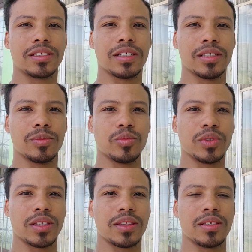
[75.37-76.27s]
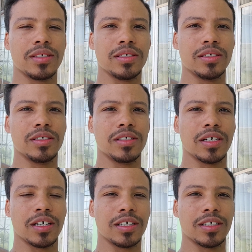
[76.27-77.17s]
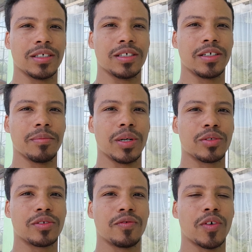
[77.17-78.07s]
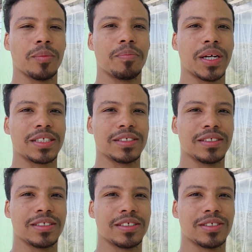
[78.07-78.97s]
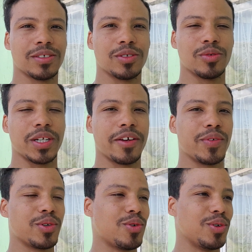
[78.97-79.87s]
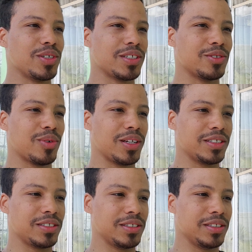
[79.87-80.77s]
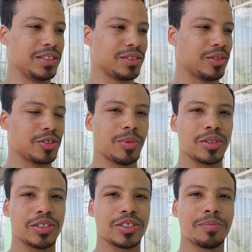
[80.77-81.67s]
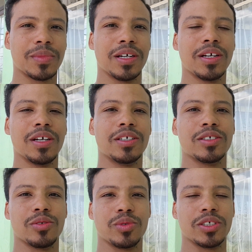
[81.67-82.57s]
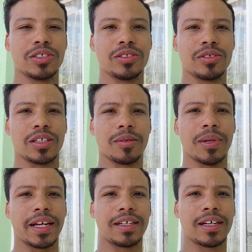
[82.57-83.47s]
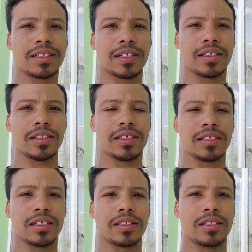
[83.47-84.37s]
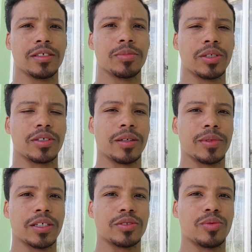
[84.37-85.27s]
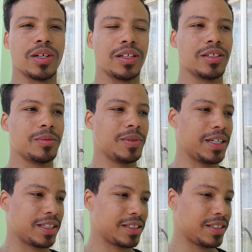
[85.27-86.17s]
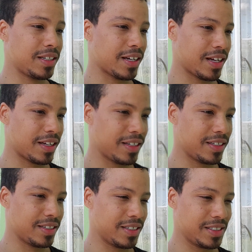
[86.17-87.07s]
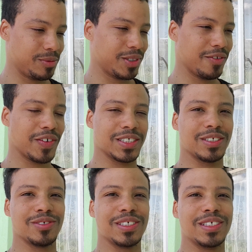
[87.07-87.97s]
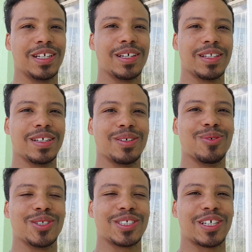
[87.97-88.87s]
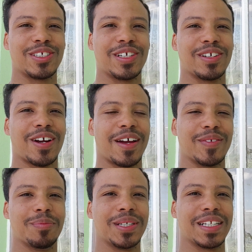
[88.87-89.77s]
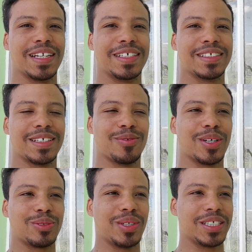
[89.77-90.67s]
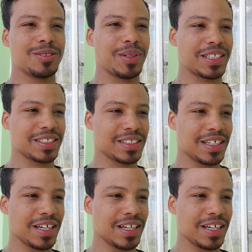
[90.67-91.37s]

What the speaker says: Came with the remote fob buttons, or whatever you call it, as well as the transponder chip. So we just need to get the blank cut and then get the key programmed as well. But yeah, with the festive season, the orders actually arrived a bit later than what we expected,